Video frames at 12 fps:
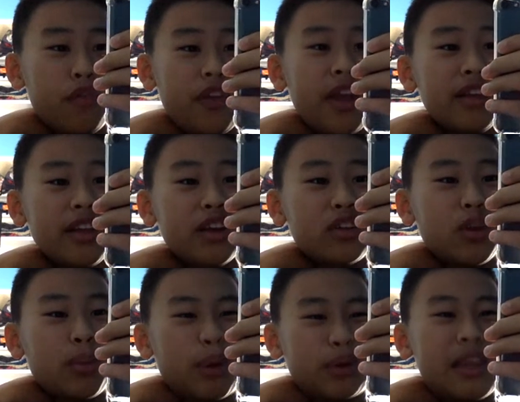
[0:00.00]
failure to
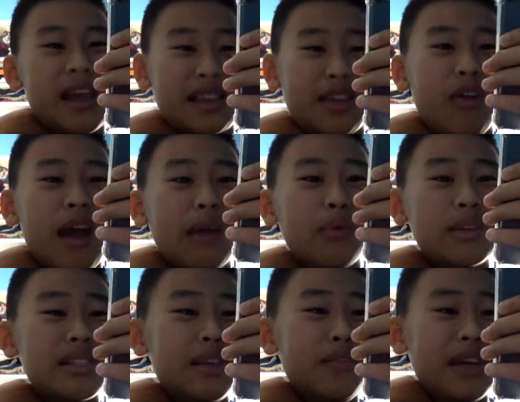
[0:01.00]
protect your
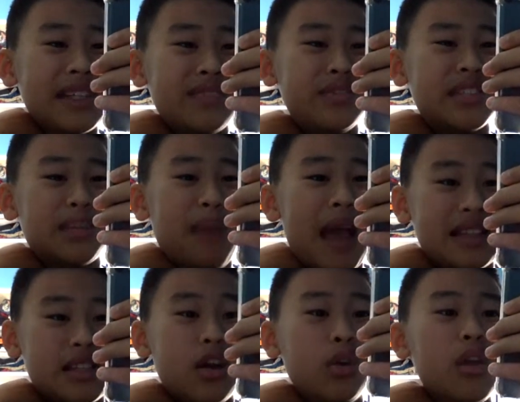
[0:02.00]
iOS device with a
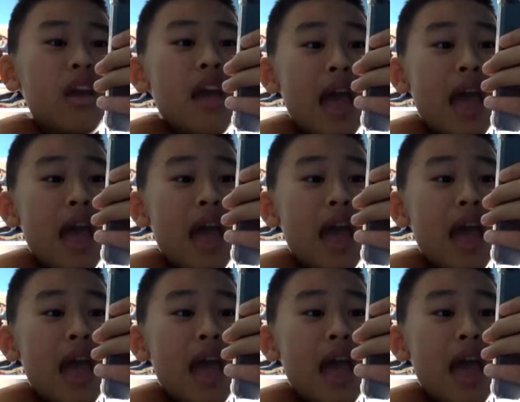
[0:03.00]
passcode,